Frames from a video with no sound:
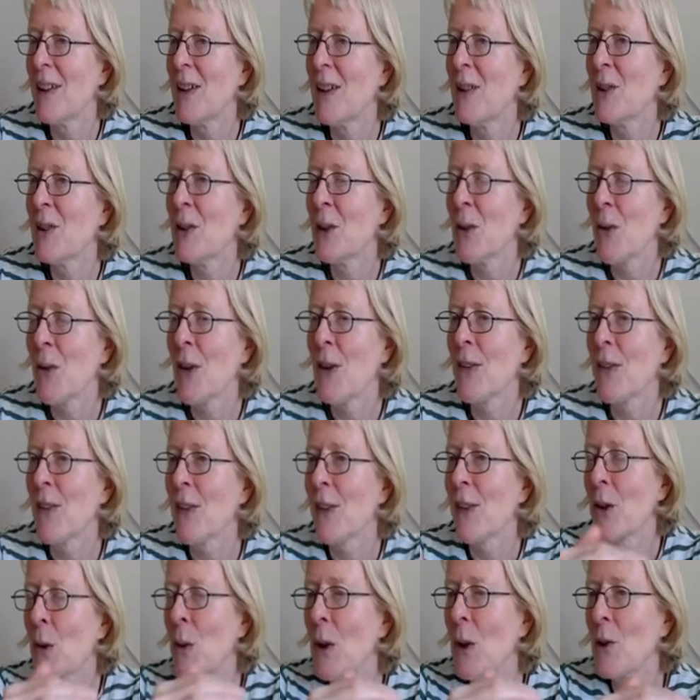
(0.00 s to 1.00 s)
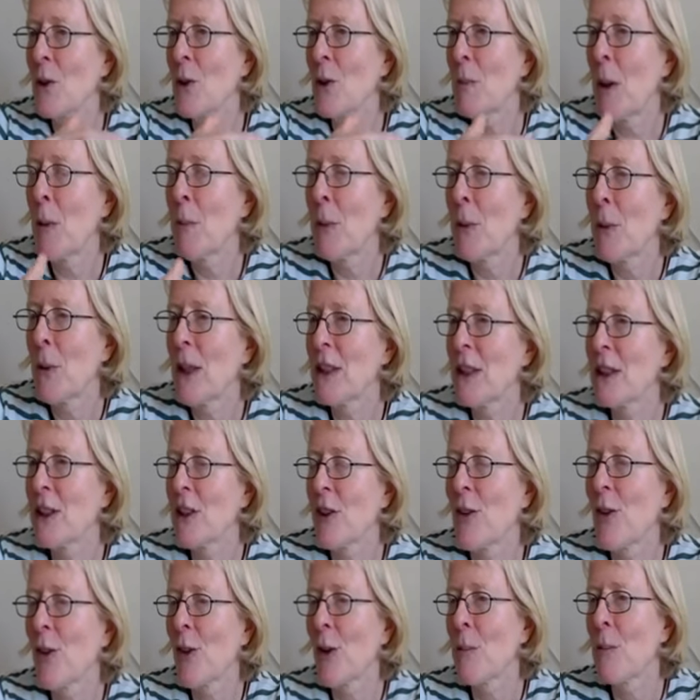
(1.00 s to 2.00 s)
you know the, the quantum
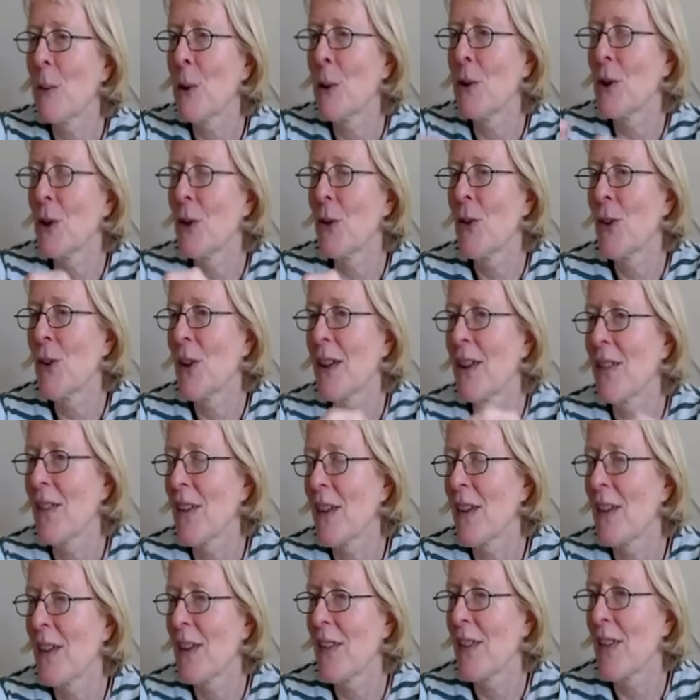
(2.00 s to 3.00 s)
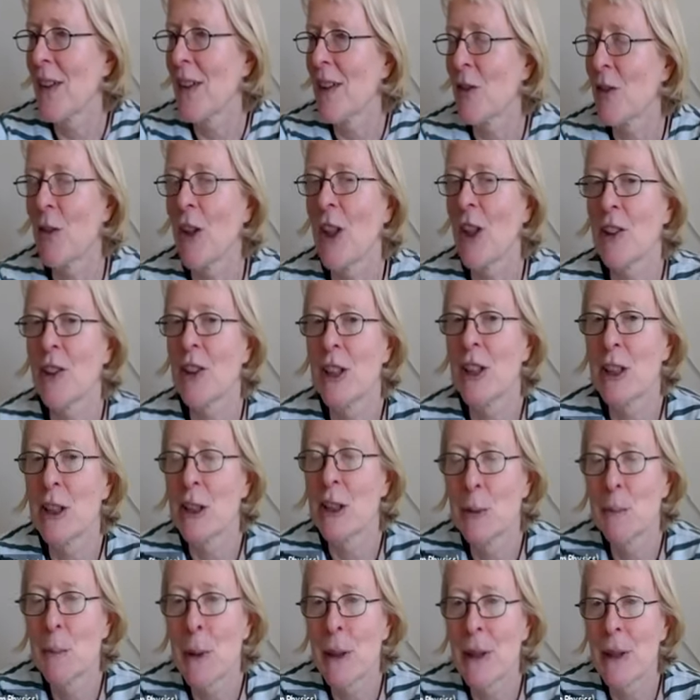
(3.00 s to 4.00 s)
operations are producing the the
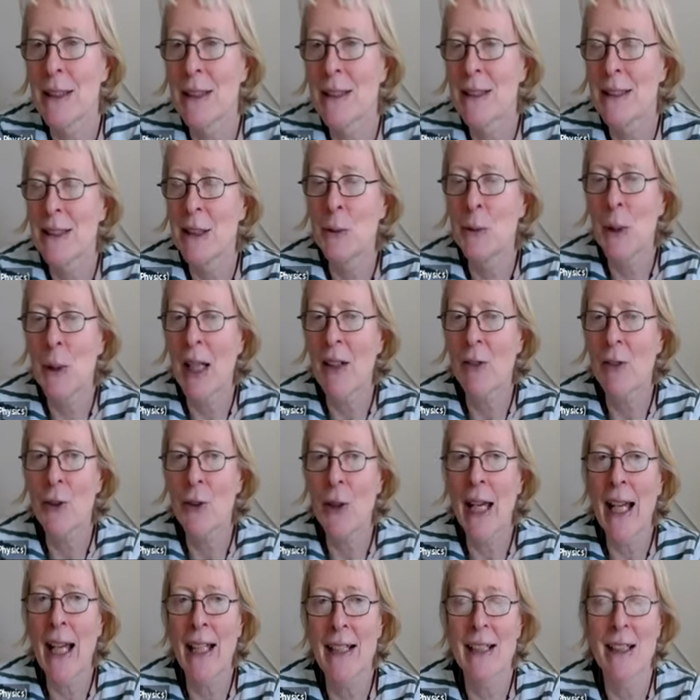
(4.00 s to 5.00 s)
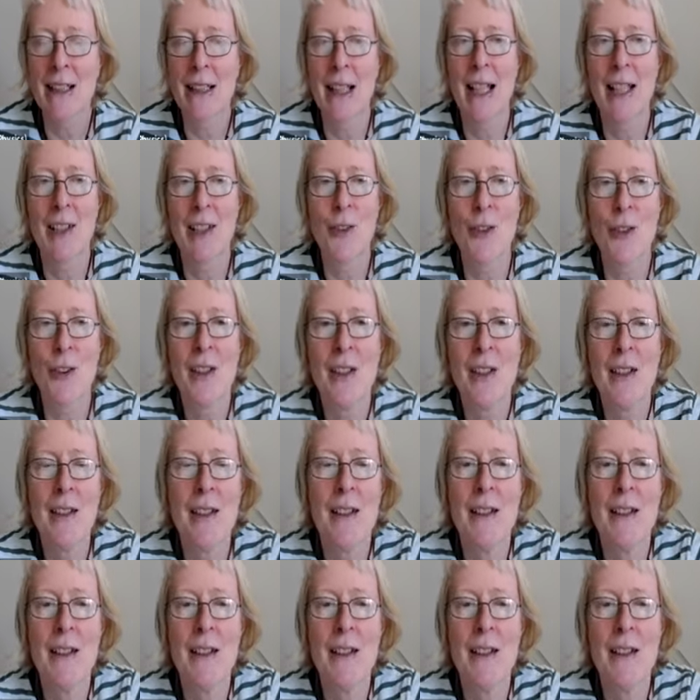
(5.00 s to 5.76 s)
advantage but you have to analyze